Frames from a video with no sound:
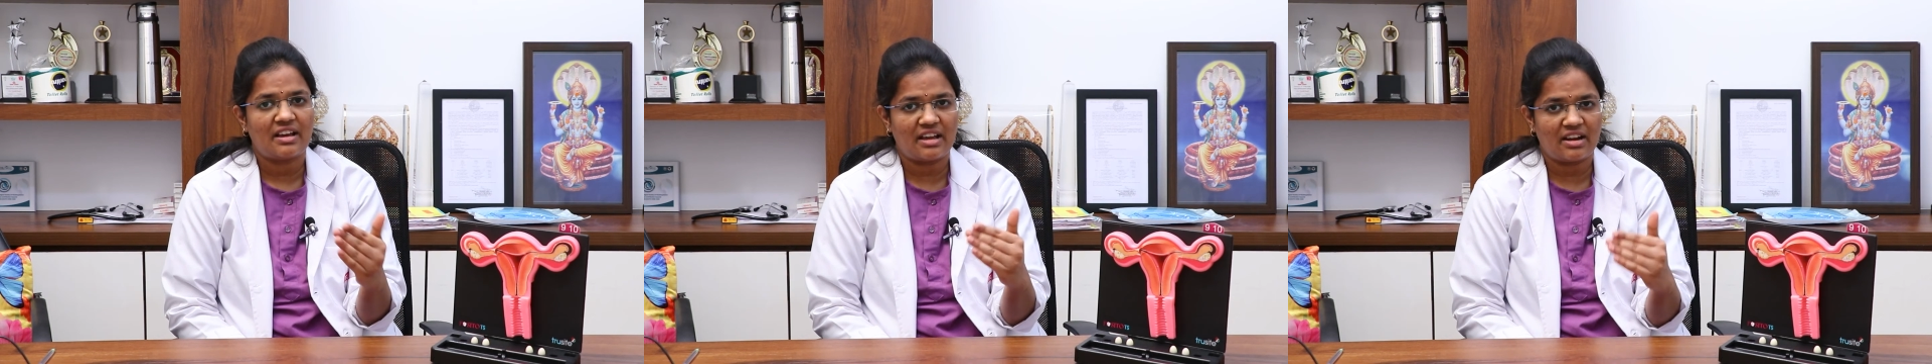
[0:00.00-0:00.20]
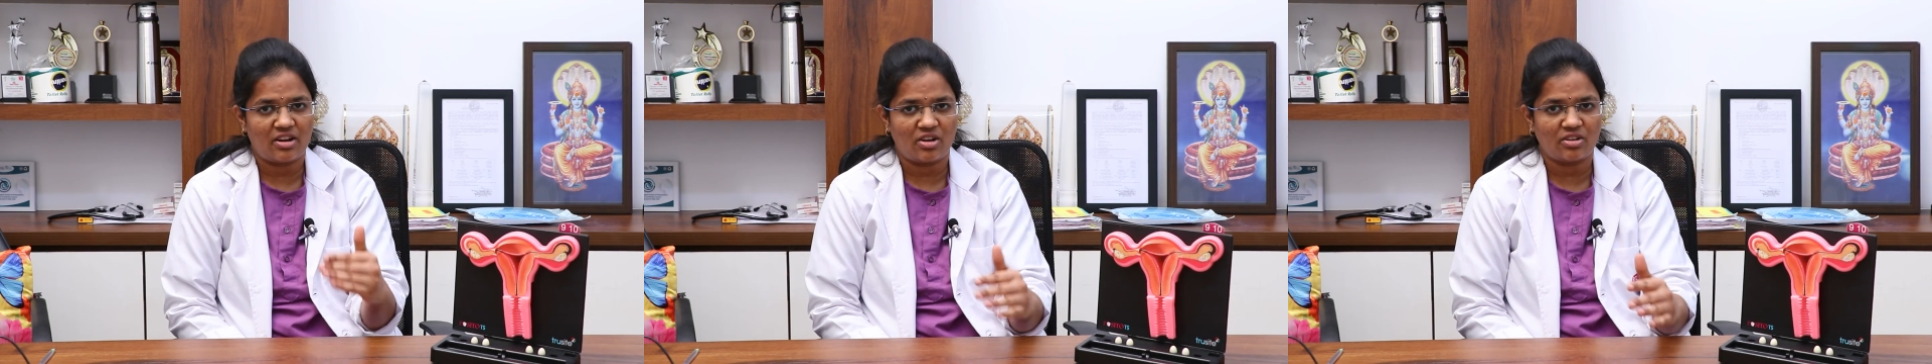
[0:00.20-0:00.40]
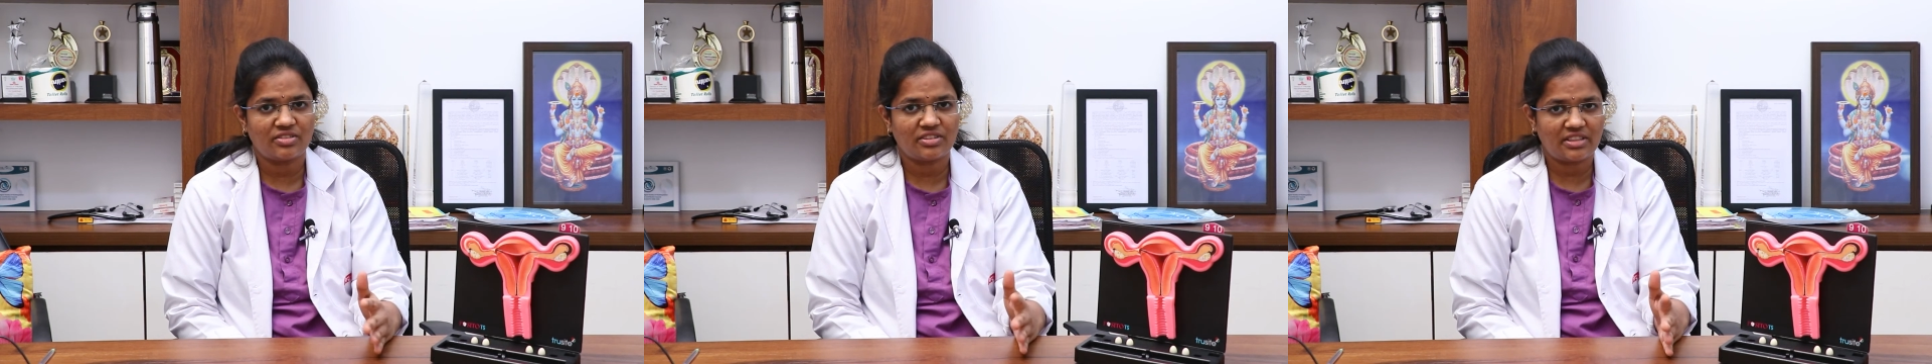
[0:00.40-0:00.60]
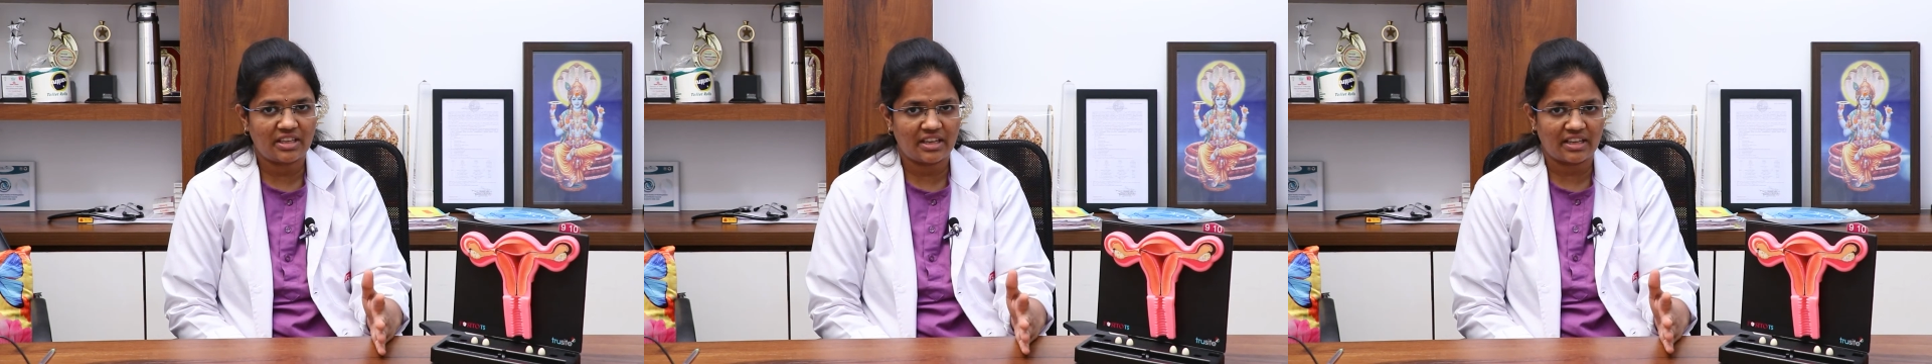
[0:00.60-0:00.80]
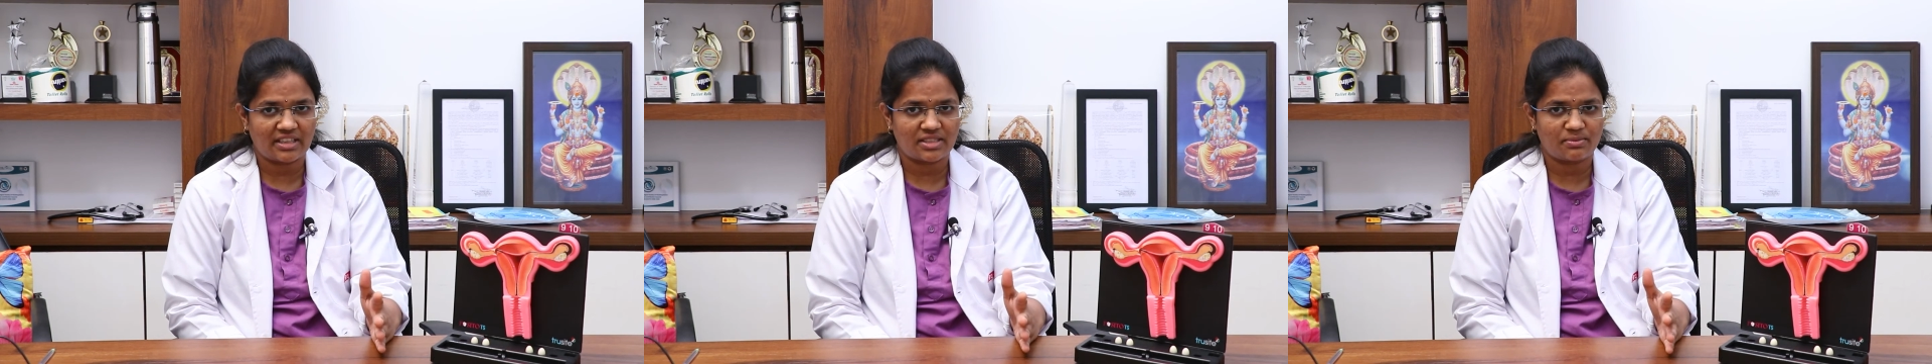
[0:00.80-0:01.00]
along with the
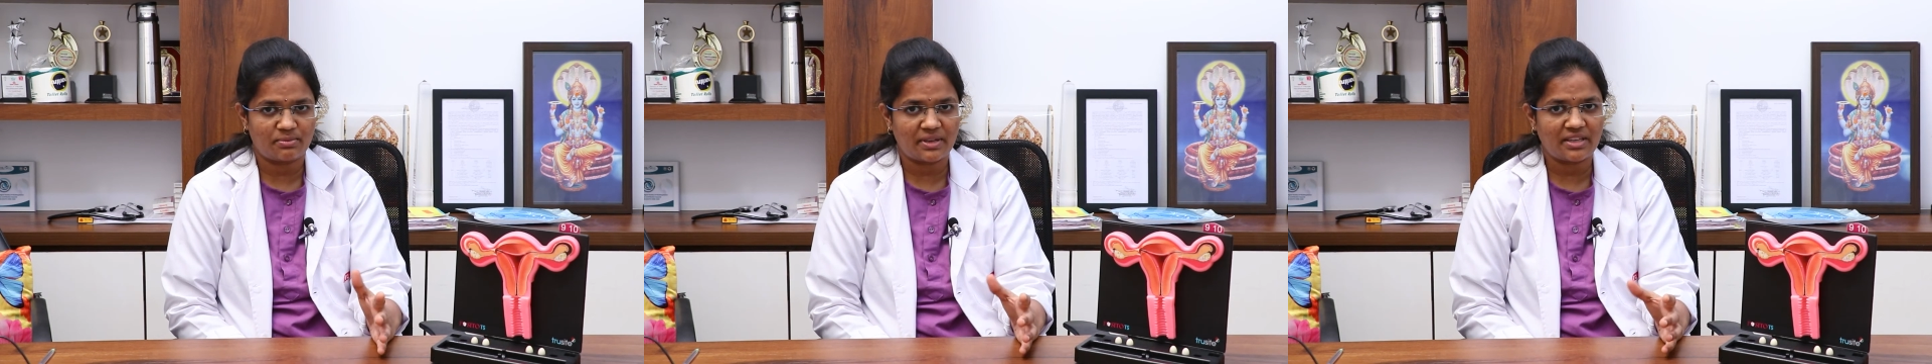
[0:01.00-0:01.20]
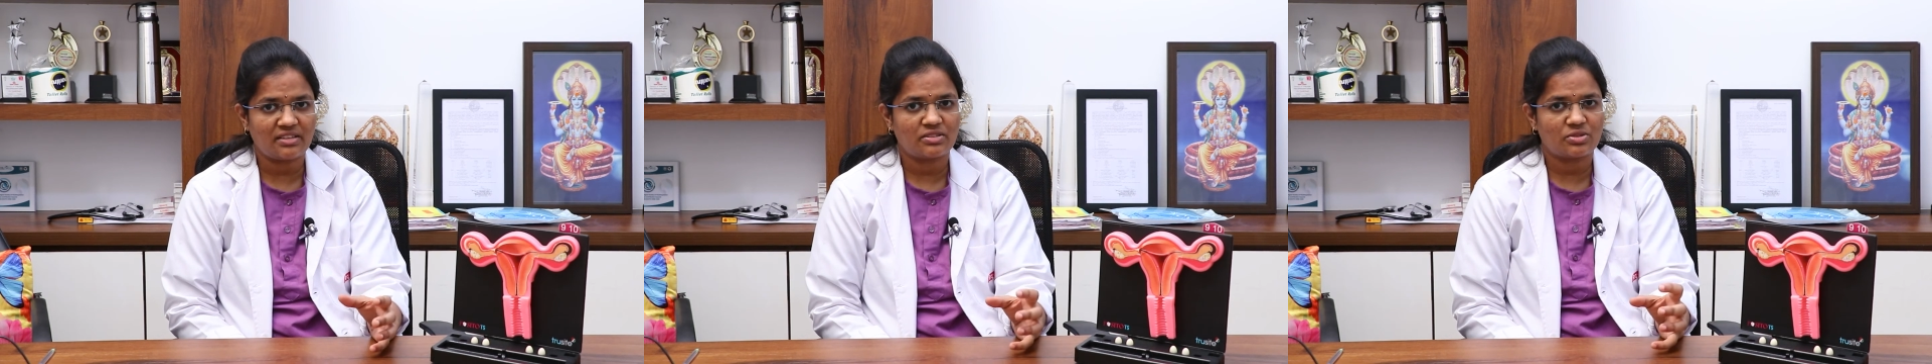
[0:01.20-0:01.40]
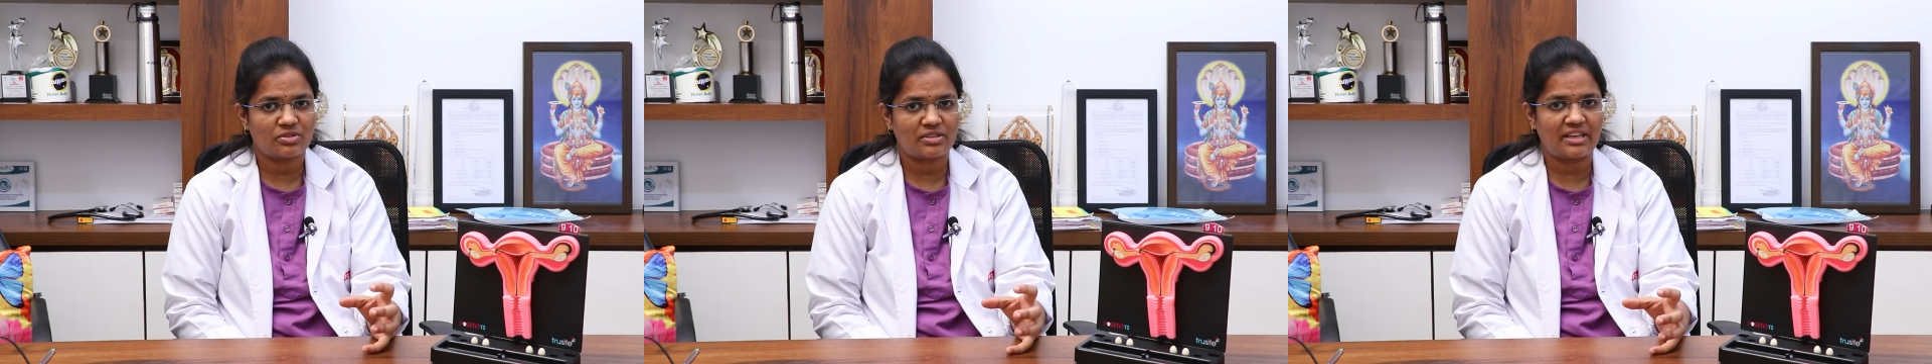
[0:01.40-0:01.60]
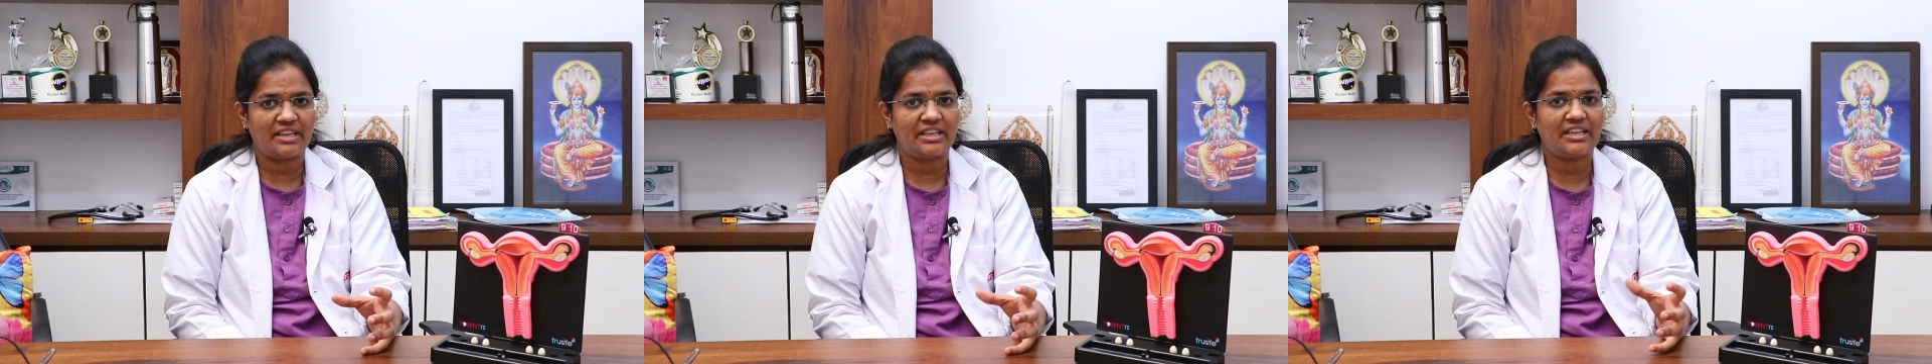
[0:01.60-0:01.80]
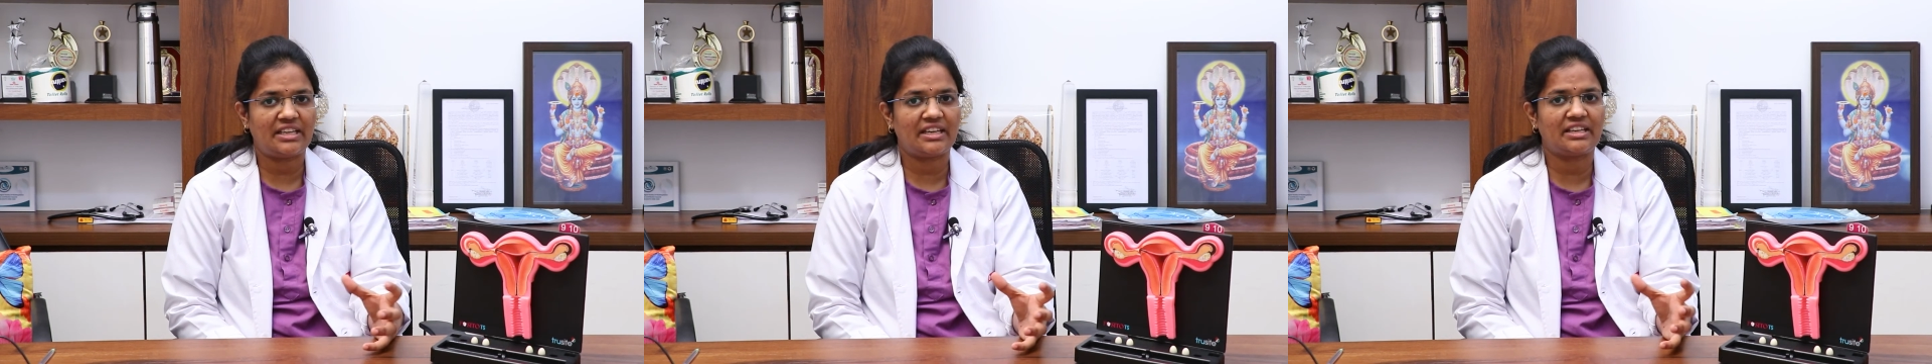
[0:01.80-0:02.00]
husband so that
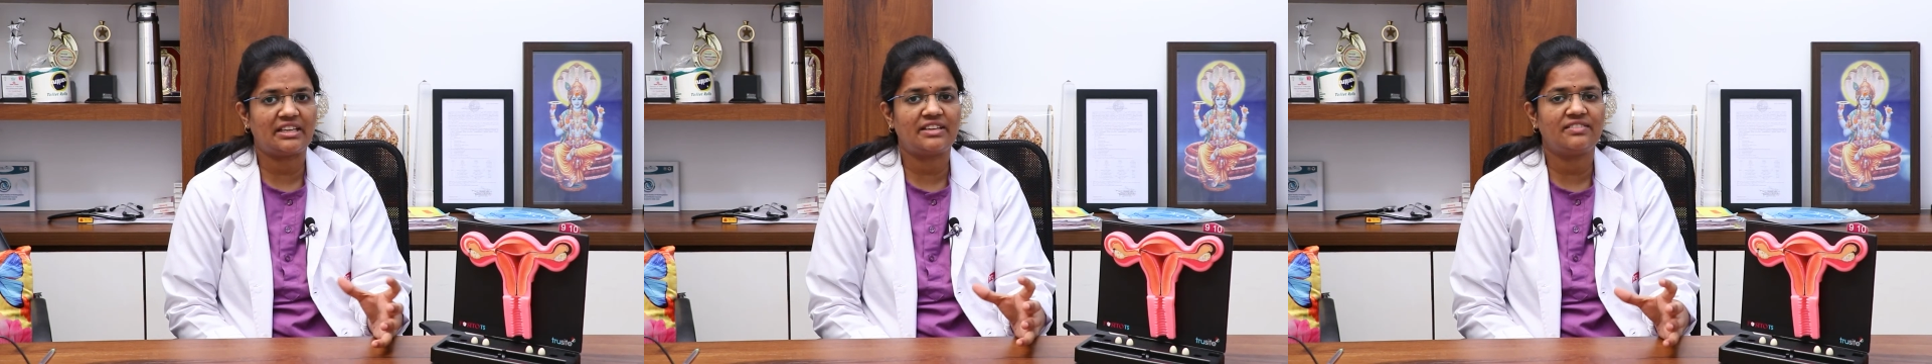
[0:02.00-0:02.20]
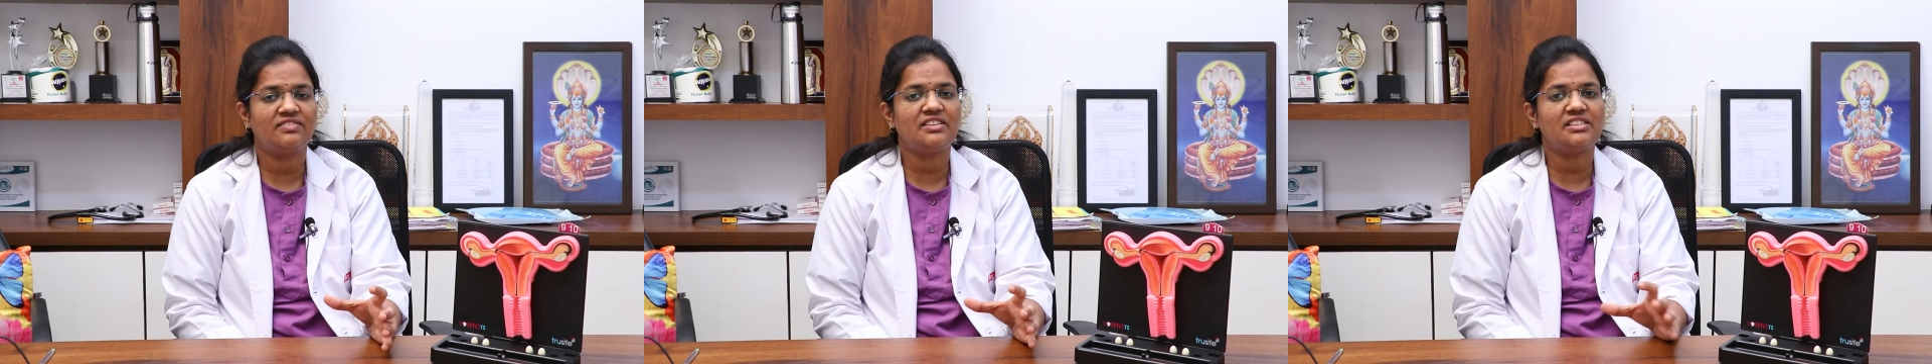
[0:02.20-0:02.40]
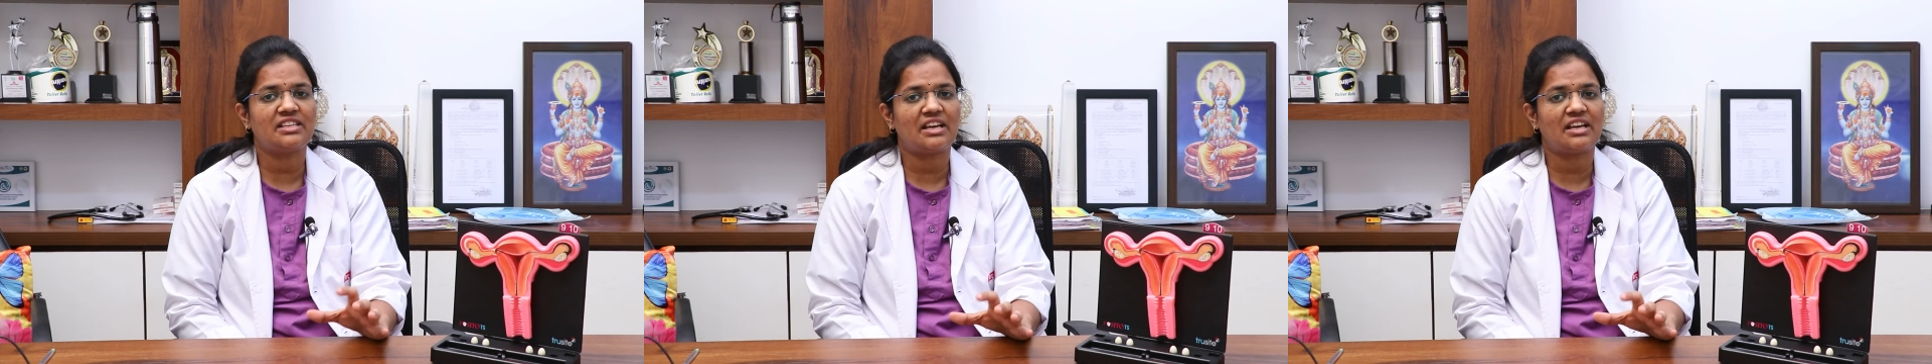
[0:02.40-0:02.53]
he can give the